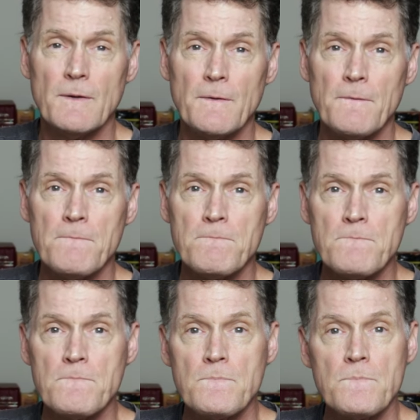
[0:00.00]

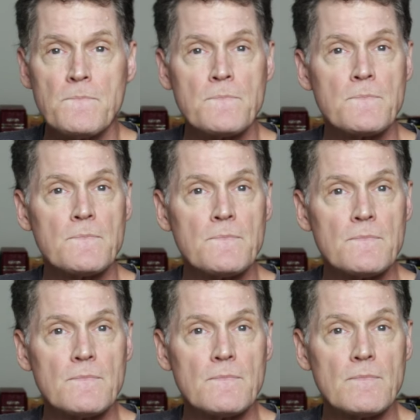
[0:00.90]

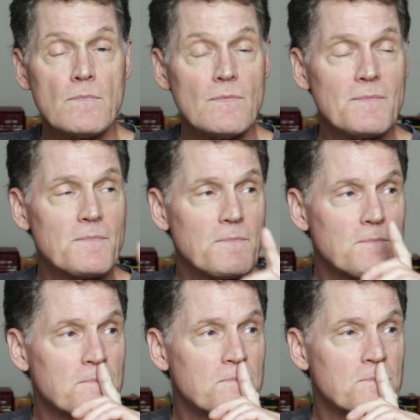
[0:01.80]

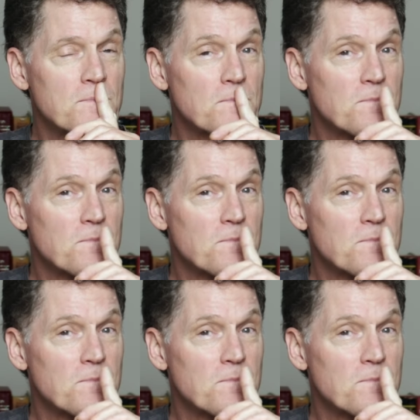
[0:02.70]
Nothing is said.